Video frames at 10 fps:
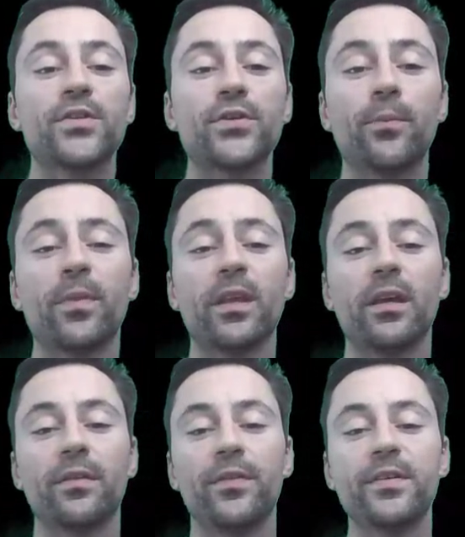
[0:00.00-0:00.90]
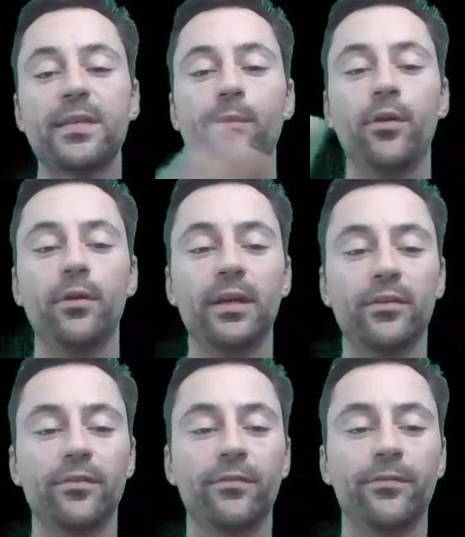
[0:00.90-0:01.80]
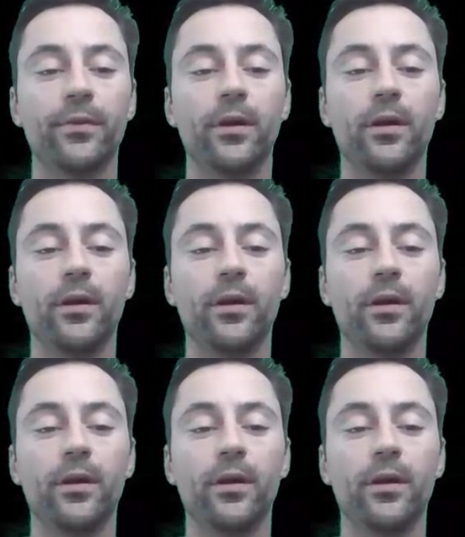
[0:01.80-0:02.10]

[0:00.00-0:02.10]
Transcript: So this table kind of